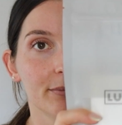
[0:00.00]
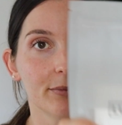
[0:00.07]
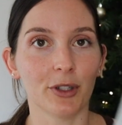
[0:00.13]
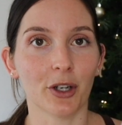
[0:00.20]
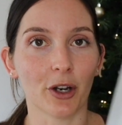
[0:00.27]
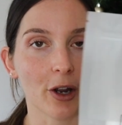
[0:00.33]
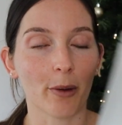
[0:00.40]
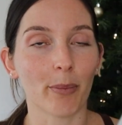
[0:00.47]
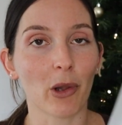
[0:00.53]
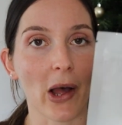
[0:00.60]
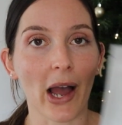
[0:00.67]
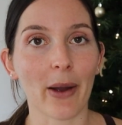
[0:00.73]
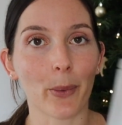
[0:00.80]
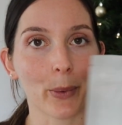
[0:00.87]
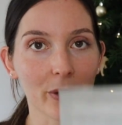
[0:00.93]
you know,
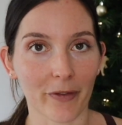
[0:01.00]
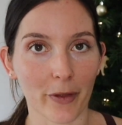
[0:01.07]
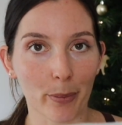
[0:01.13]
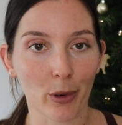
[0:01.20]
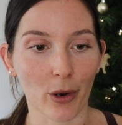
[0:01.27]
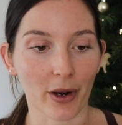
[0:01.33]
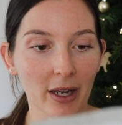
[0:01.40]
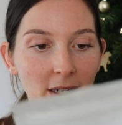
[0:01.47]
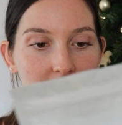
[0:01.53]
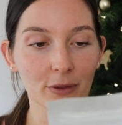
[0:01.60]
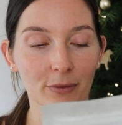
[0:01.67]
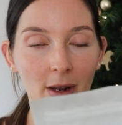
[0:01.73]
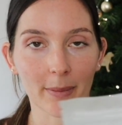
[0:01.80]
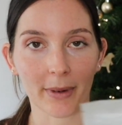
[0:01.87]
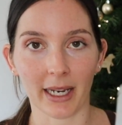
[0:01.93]
apply all of the product
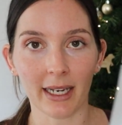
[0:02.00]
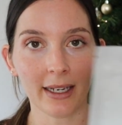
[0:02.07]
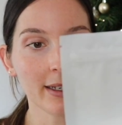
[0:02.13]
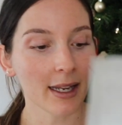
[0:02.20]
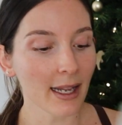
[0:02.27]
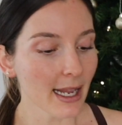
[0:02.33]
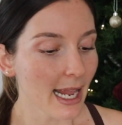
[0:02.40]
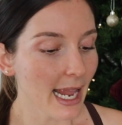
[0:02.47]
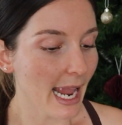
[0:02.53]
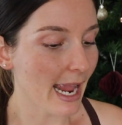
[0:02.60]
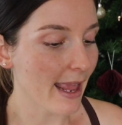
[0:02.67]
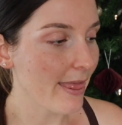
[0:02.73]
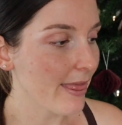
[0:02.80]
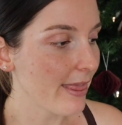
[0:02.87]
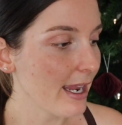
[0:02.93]
and rub it in.
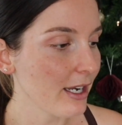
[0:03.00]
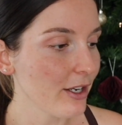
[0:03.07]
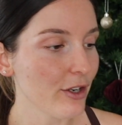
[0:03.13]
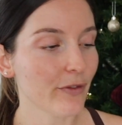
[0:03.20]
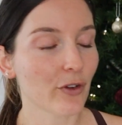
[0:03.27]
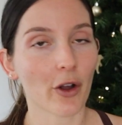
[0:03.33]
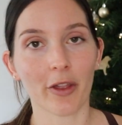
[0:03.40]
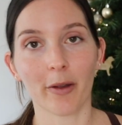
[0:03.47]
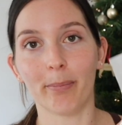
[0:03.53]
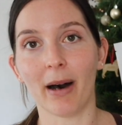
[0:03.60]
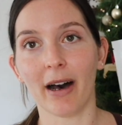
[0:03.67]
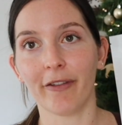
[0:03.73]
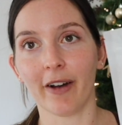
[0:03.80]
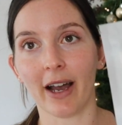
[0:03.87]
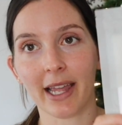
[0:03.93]
And then you've got the
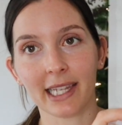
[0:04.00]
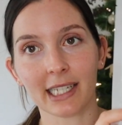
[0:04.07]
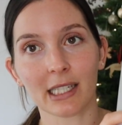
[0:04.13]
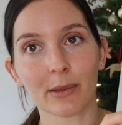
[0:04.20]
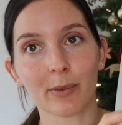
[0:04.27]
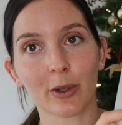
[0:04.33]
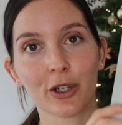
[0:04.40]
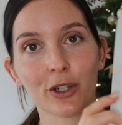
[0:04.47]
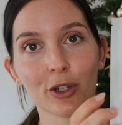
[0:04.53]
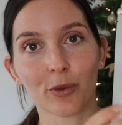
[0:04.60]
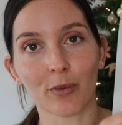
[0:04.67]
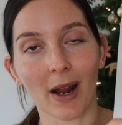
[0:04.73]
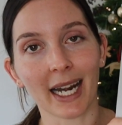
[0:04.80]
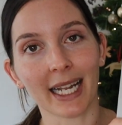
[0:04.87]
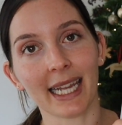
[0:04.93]
buffer and this is what you do
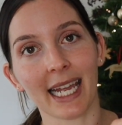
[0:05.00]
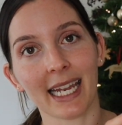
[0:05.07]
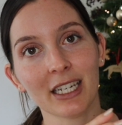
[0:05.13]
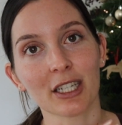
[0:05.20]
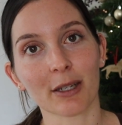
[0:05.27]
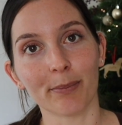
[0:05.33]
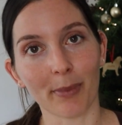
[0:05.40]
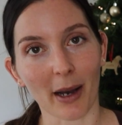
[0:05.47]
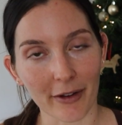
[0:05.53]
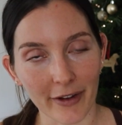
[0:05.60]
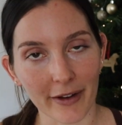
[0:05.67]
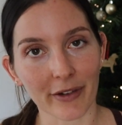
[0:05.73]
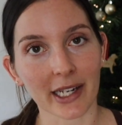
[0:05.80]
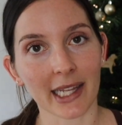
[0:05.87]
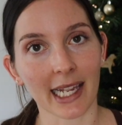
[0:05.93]
right at the end to buff
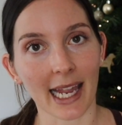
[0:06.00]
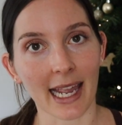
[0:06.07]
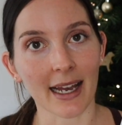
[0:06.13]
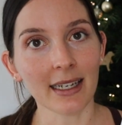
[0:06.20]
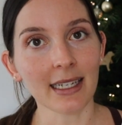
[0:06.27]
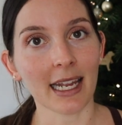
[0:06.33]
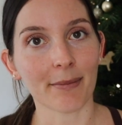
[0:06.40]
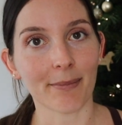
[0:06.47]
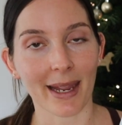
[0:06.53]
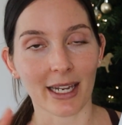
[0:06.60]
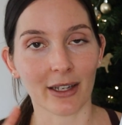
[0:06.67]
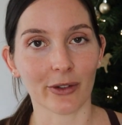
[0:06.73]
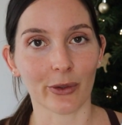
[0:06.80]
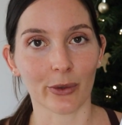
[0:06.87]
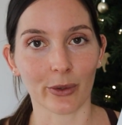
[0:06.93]
everything out and make
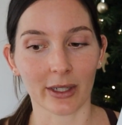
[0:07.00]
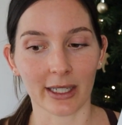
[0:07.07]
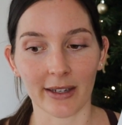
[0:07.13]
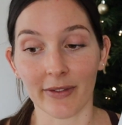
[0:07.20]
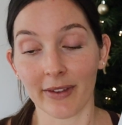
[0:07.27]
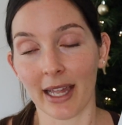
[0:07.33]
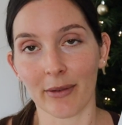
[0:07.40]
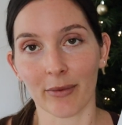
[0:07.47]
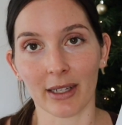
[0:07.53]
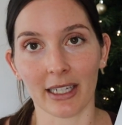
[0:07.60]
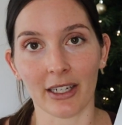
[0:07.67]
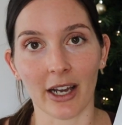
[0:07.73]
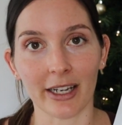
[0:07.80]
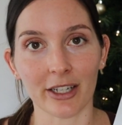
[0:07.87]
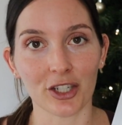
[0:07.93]
it look, give that really
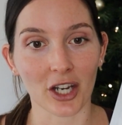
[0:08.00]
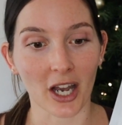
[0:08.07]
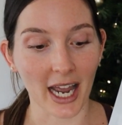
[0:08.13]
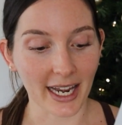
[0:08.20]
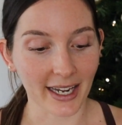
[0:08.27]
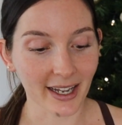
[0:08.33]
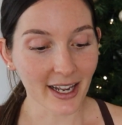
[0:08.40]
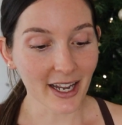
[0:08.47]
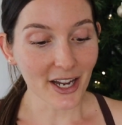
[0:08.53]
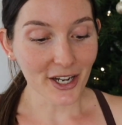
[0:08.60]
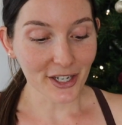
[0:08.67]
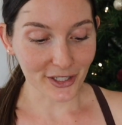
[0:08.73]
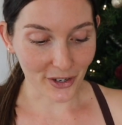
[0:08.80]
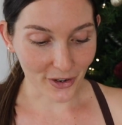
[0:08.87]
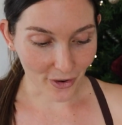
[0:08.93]
nice shine.
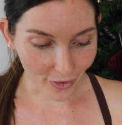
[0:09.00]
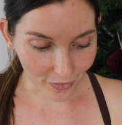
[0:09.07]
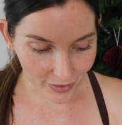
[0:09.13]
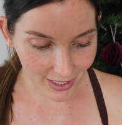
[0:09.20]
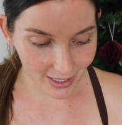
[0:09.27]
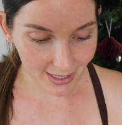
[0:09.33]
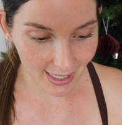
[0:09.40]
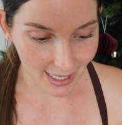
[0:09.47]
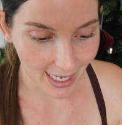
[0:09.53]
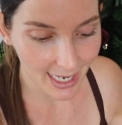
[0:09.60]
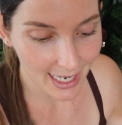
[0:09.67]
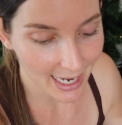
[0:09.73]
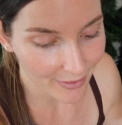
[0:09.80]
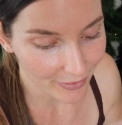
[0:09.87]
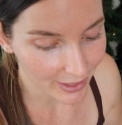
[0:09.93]
So obviously
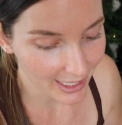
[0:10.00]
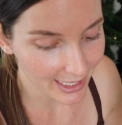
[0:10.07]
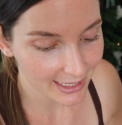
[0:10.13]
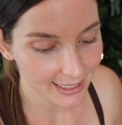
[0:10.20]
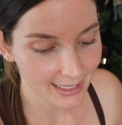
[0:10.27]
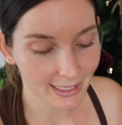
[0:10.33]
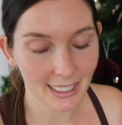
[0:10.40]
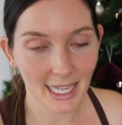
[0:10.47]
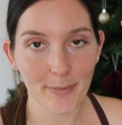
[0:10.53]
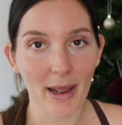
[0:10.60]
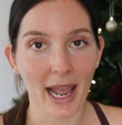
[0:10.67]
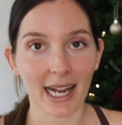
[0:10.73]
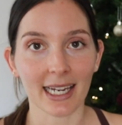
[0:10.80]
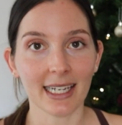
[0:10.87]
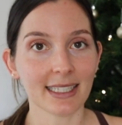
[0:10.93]
everything's still in their
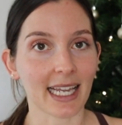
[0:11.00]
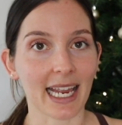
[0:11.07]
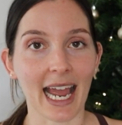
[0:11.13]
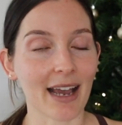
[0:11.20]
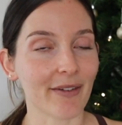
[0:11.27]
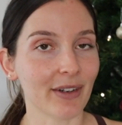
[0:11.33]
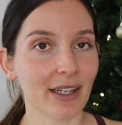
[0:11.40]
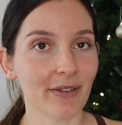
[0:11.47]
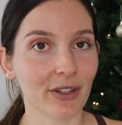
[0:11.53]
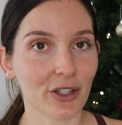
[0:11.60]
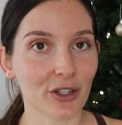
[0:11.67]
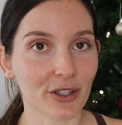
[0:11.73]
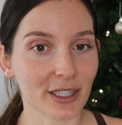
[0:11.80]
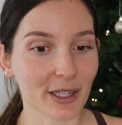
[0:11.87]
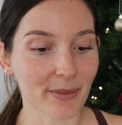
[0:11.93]
packets. I haven't even
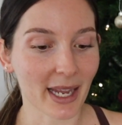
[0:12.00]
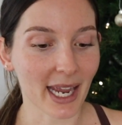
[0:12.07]
used them